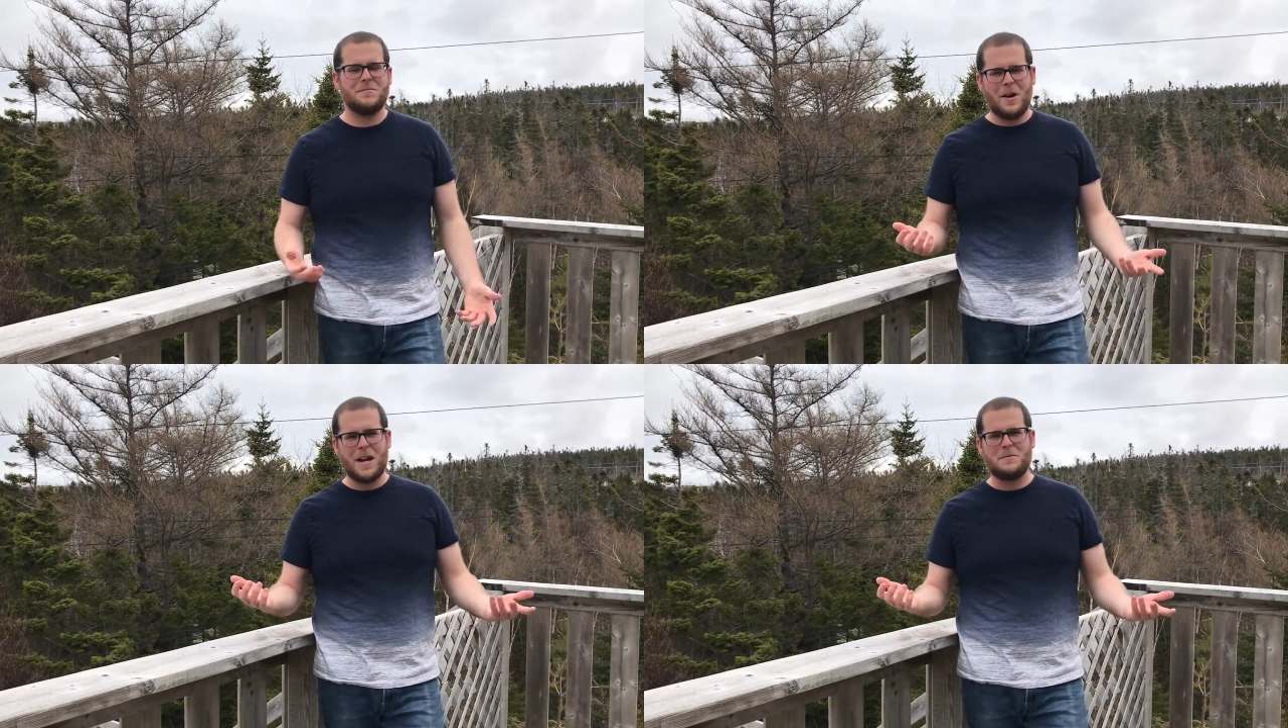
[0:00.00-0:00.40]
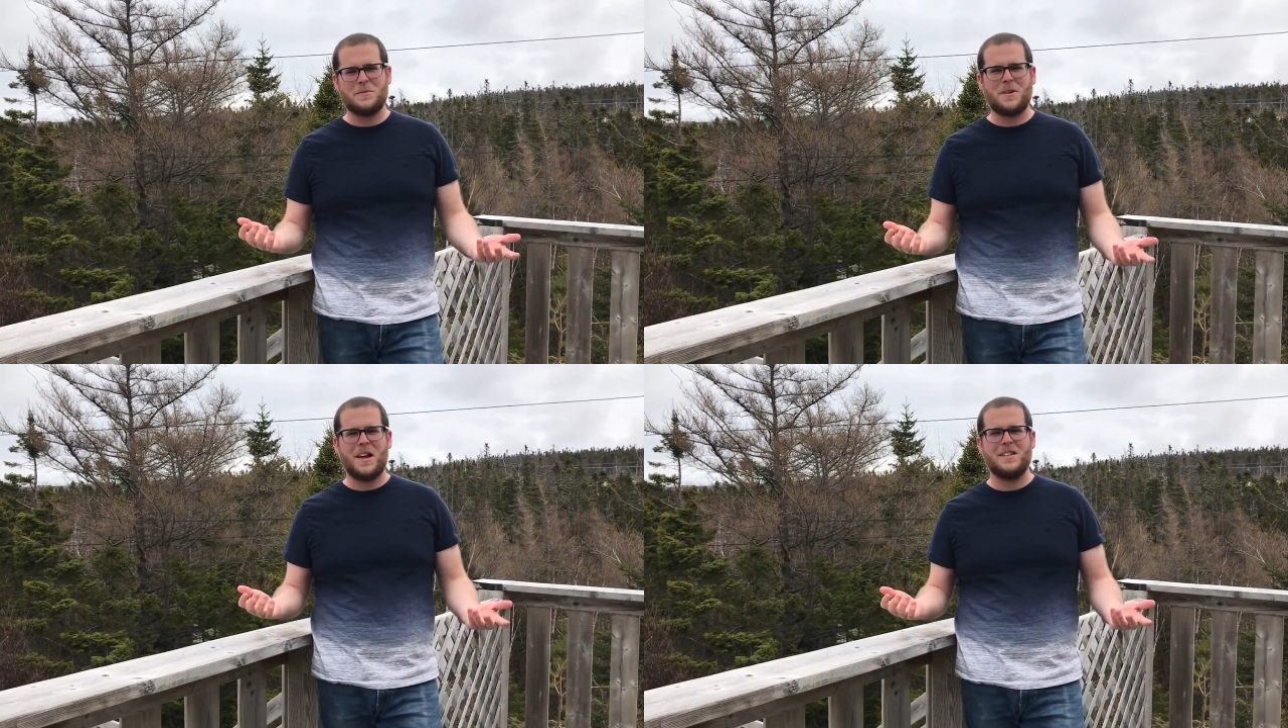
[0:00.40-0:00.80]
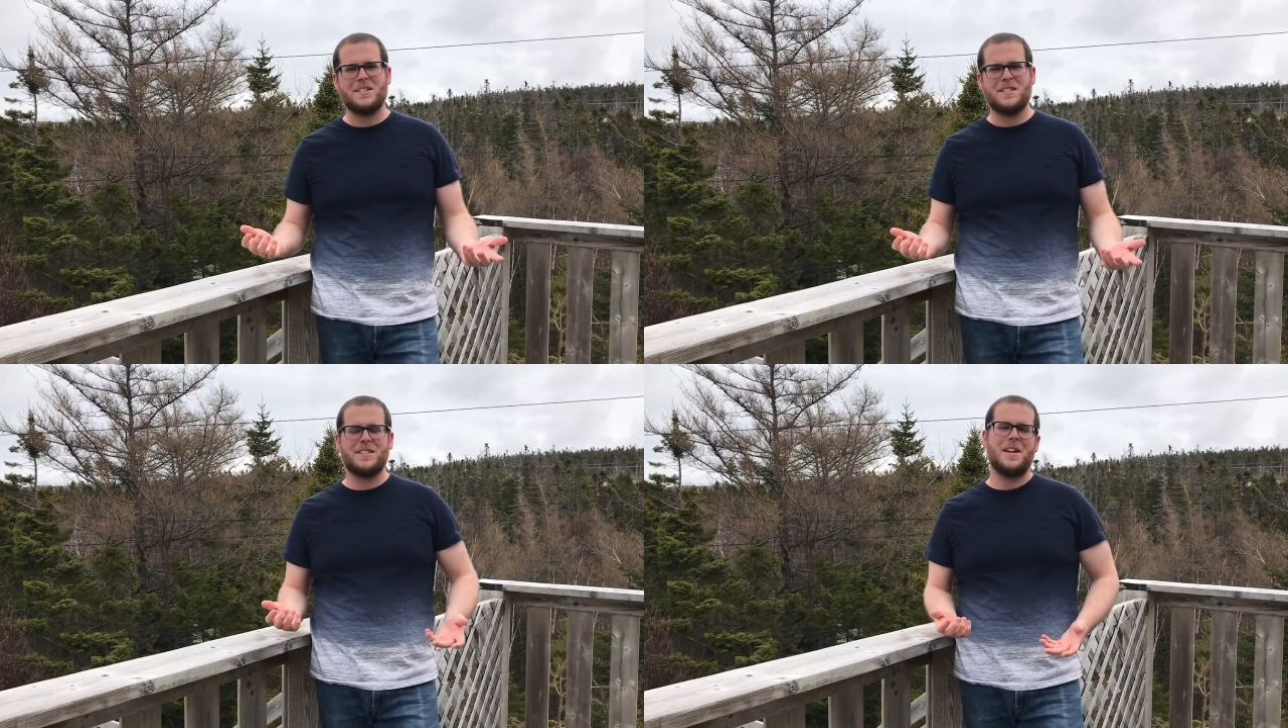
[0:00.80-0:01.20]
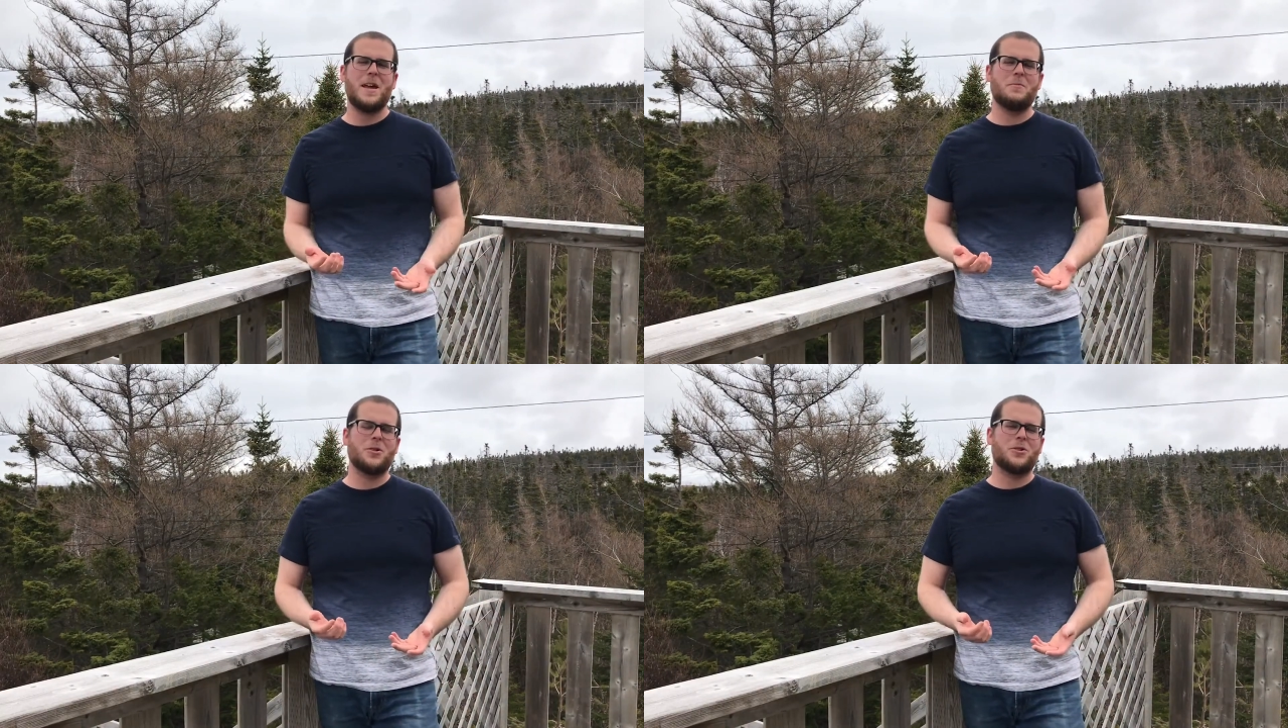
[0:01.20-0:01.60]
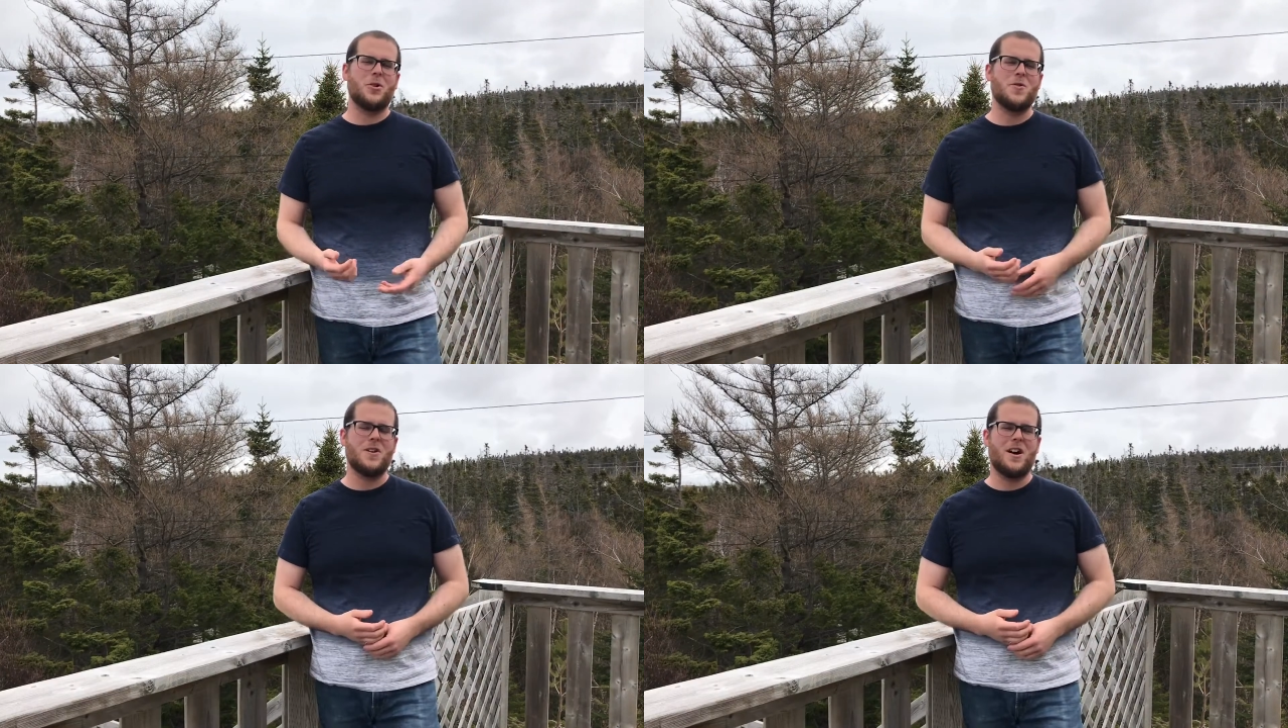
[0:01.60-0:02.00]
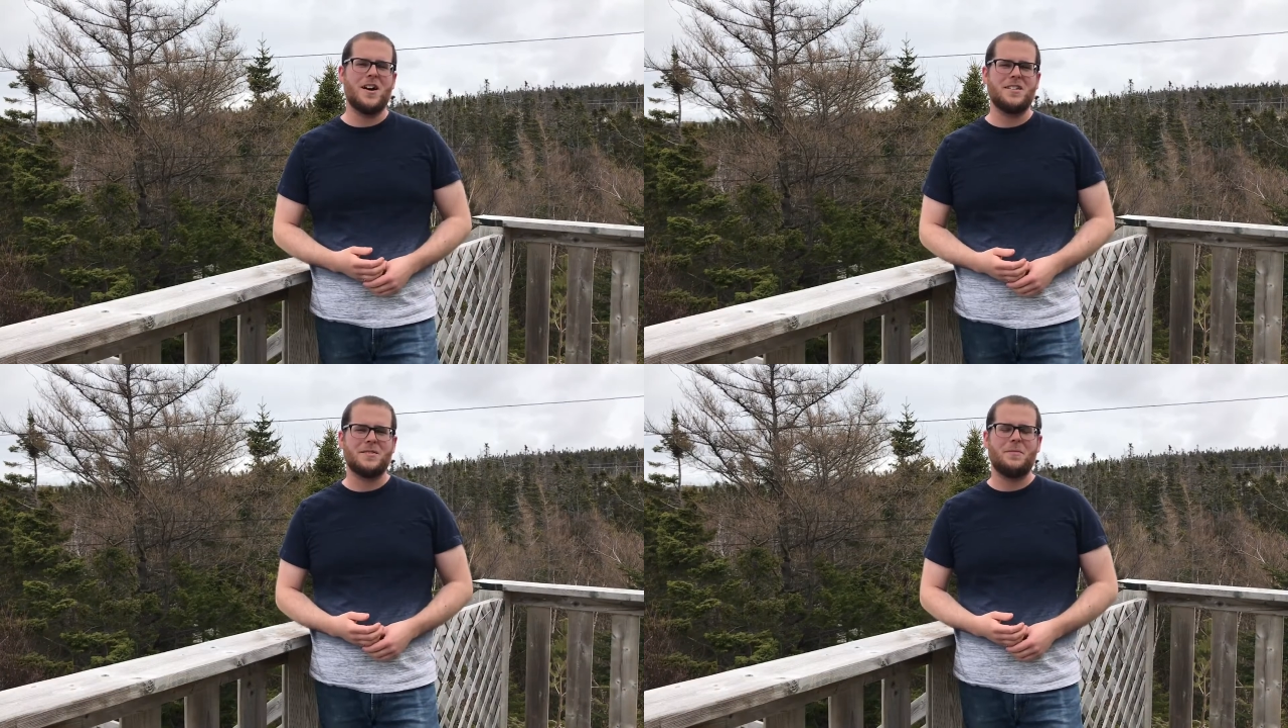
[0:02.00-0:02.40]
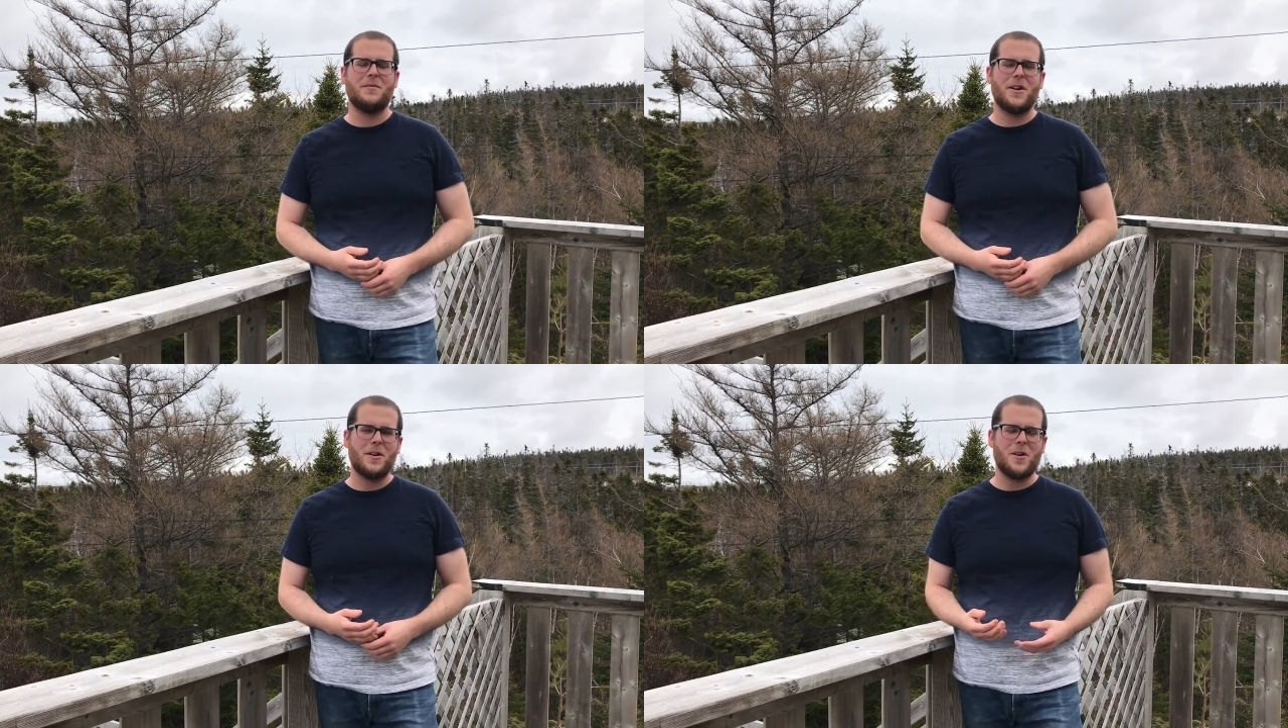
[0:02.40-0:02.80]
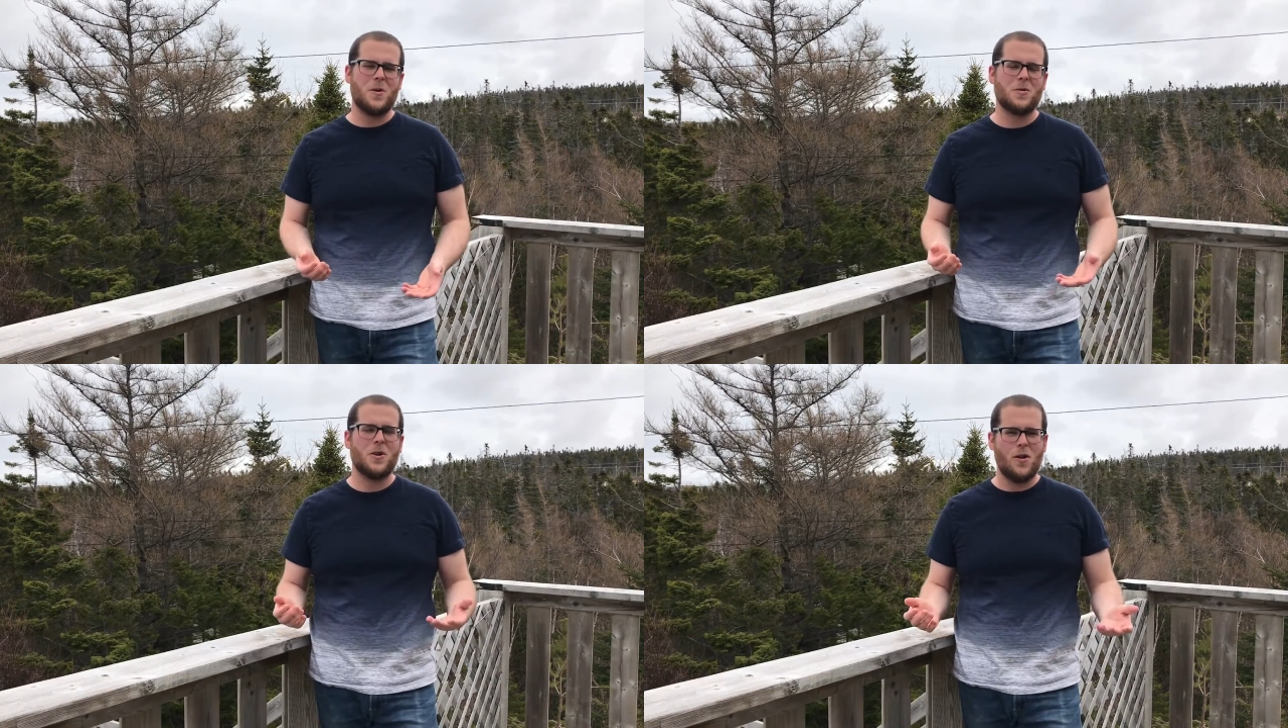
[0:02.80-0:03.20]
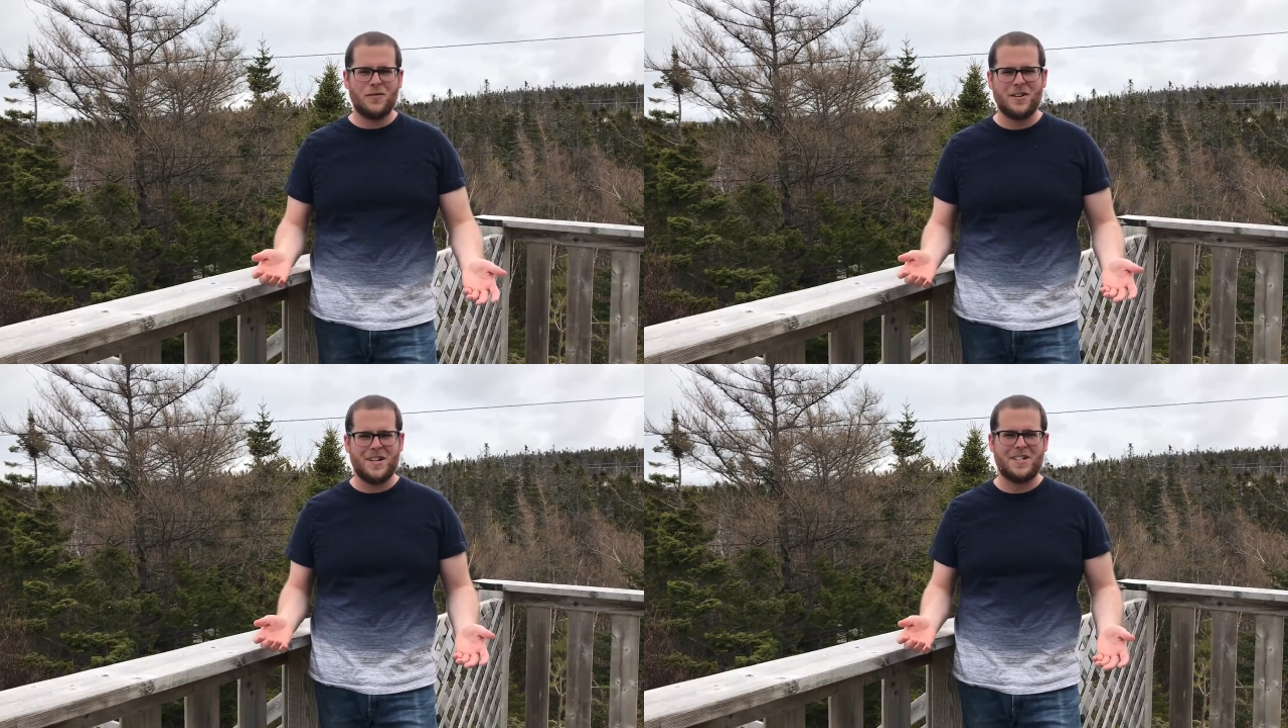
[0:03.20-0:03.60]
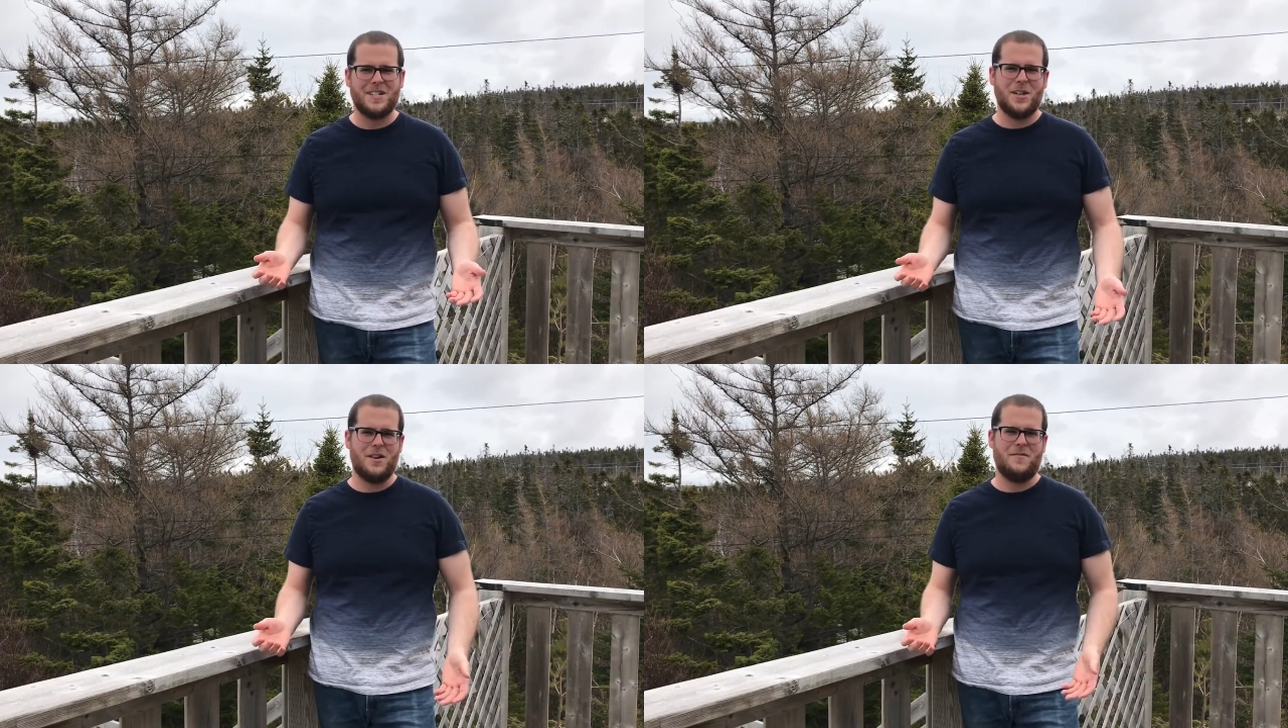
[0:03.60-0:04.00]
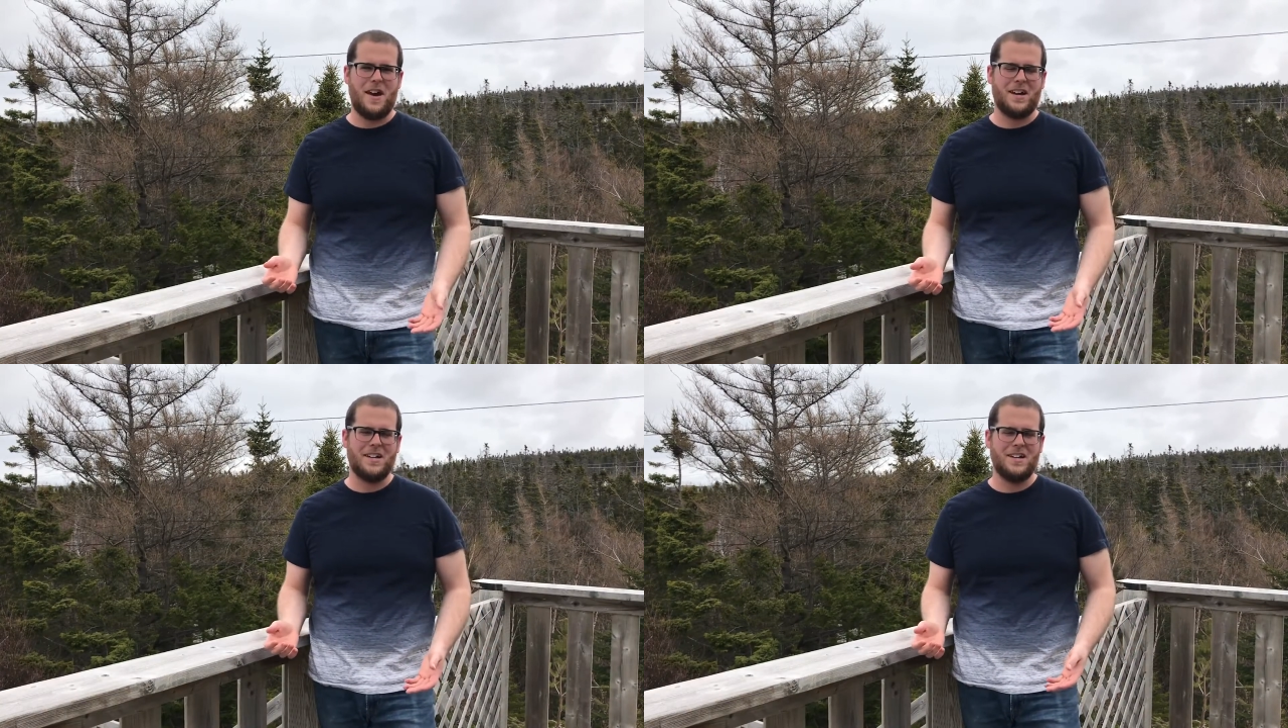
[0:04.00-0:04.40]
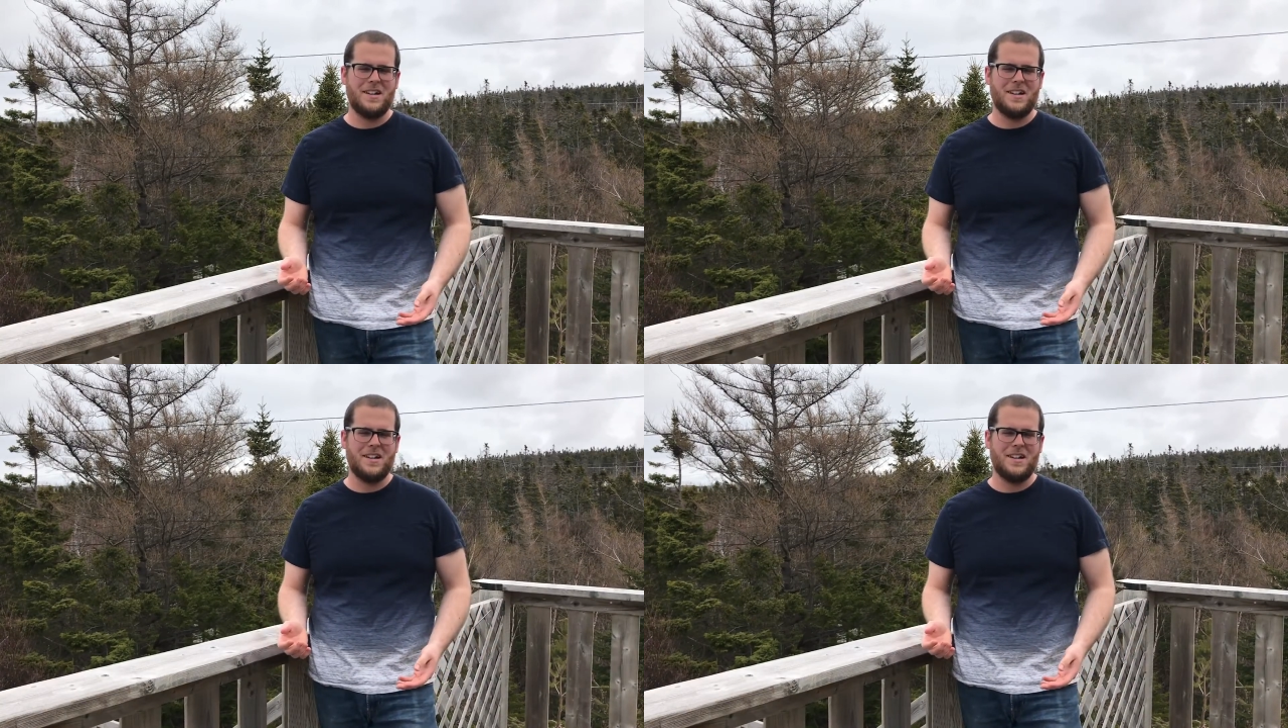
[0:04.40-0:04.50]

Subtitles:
My name is Mackenzie and today I'm going to show you guys my very own COVID-19 life hack.